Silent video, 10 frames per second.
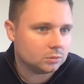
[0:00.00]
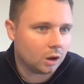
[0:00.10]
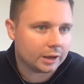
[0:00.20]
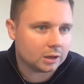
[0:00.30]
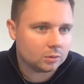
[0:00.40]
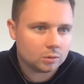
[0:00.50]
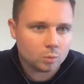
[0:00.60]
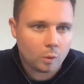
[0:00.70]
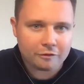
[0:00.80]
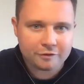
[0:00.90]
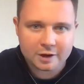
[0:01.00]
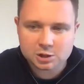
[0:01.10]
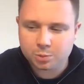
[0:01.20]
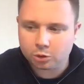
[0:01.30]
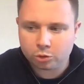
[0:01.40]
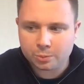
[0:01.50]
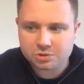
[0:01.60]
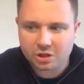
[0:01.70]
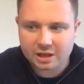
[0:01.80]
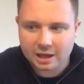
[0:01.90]
Like, what Facebook groups
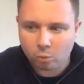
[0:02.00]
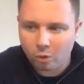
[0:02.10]
are they in?